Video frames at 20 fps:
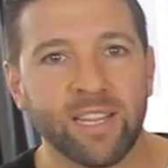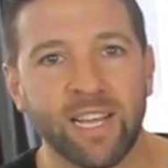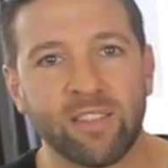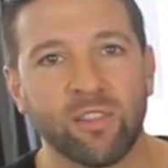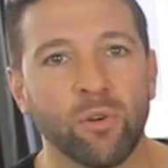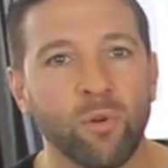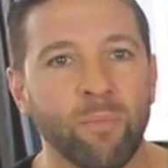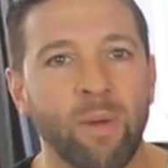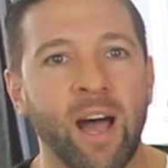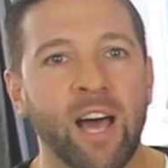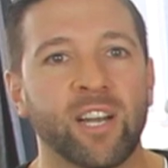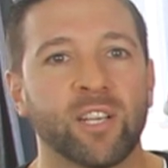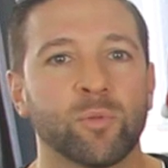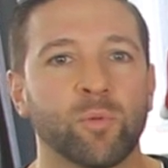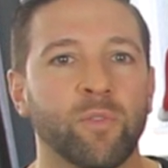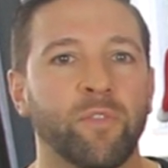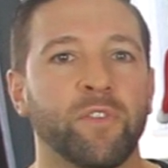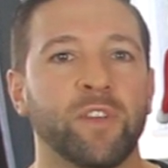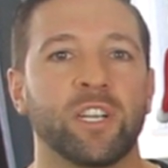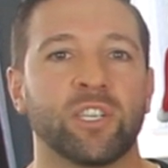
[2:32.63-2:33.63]
that the new models
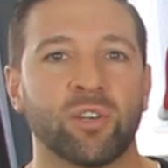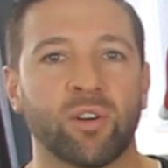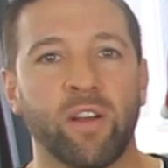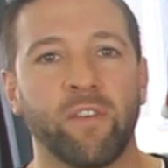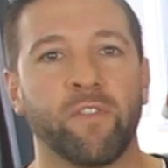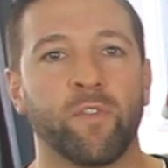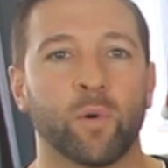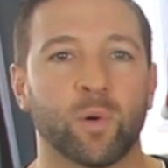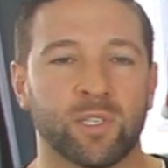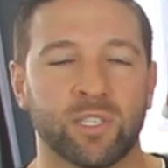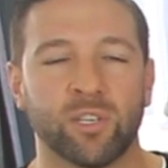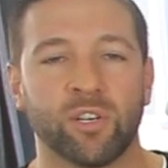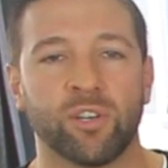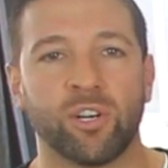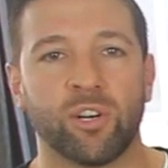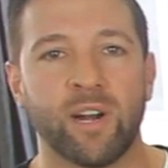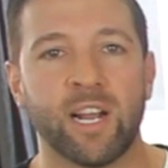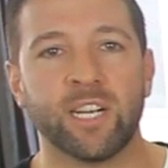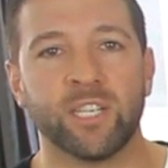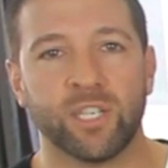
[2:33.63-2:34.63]
will feature a
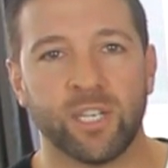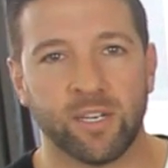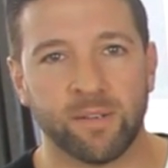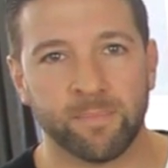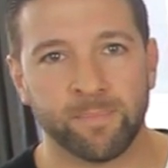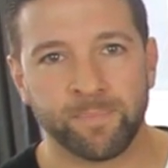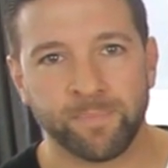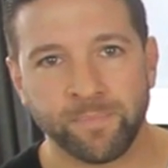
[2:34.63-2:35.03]
four-cylinder engine.